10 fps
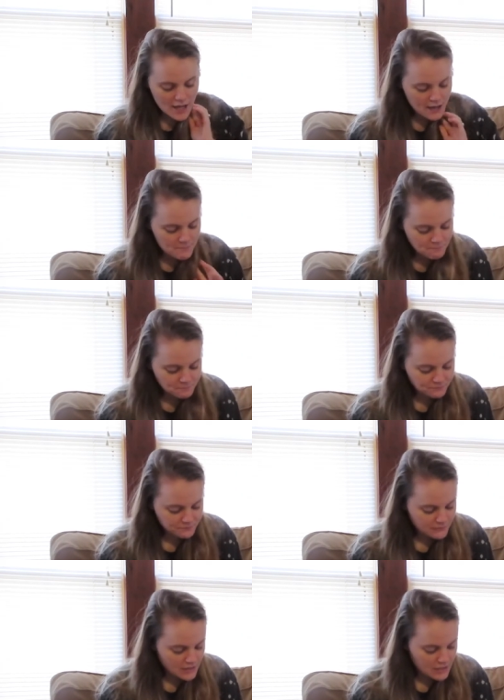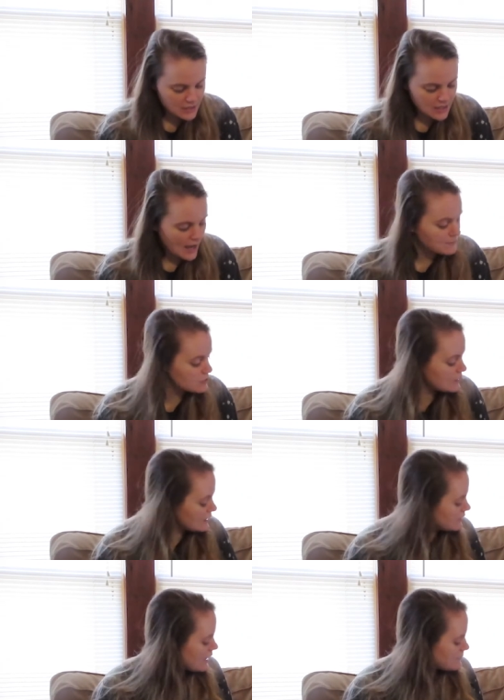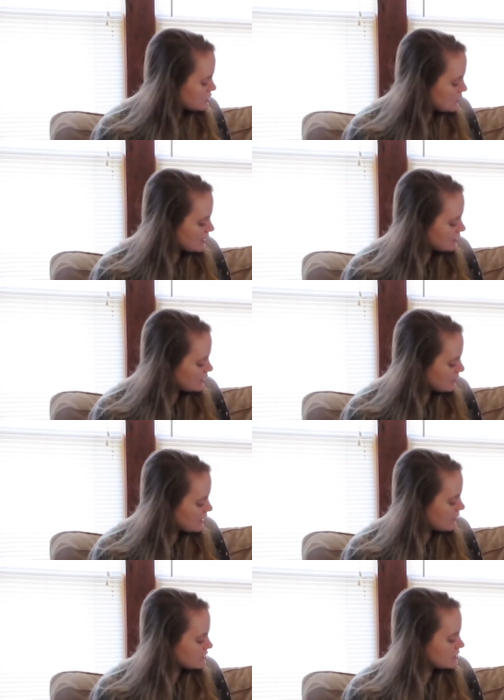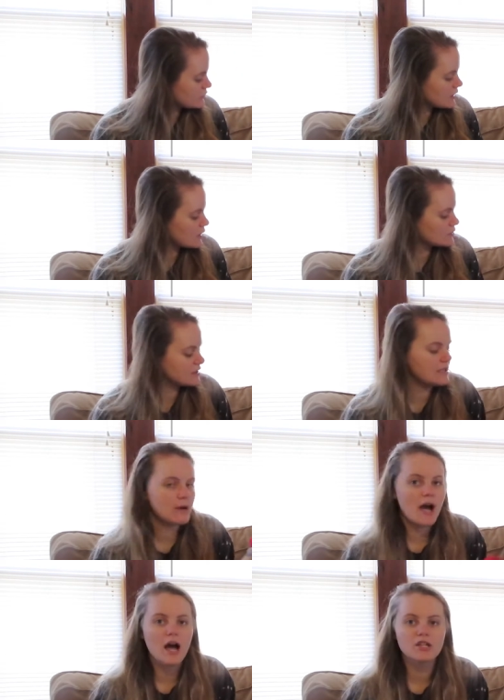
um, I'm doing I'm doing a little bit of a different color scheme.